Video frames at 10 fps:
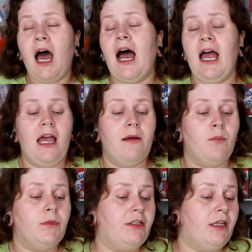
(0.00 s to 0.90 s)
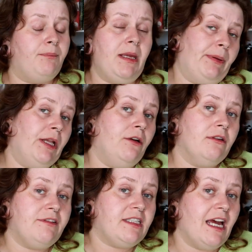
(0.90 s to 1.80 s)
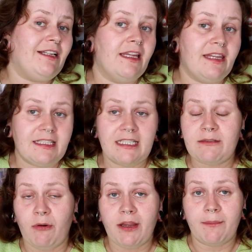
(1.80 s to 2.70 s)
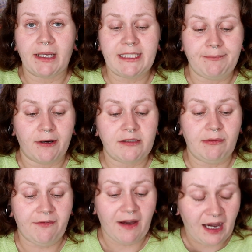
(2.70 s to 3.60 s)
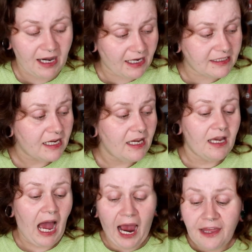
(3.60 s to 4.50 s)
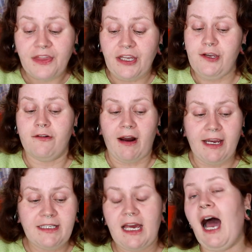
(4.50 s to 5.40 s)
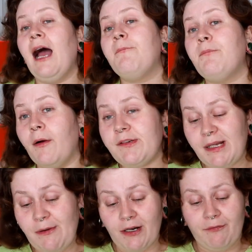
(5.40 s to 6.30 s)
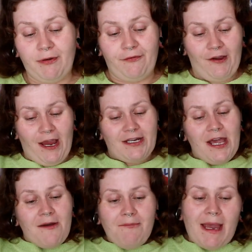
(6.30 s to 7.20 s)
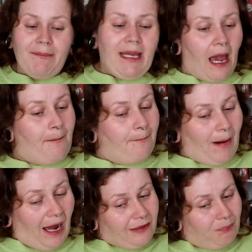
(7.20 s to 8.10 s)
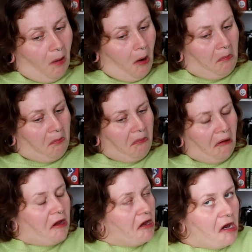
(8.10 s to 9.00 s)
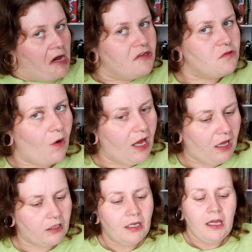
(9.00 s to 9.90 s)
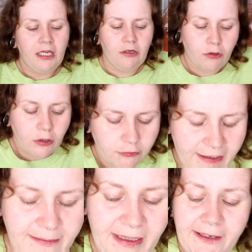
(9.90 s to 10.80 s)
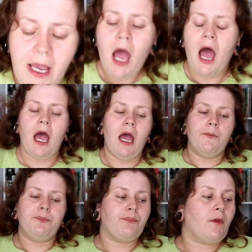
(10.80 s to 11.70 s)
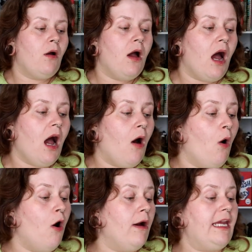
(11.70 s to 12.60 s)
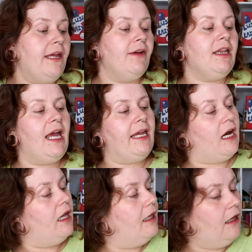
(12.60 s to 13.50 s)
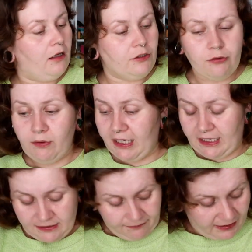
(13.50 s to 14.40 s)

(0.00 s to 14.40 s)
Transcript: Um, to the people who have said this is one of the best box we've had, I think you're right. I probably would have preferred maybe a bath bomb as well. You know, greedy me. Um, or even like a little, do you know what it is,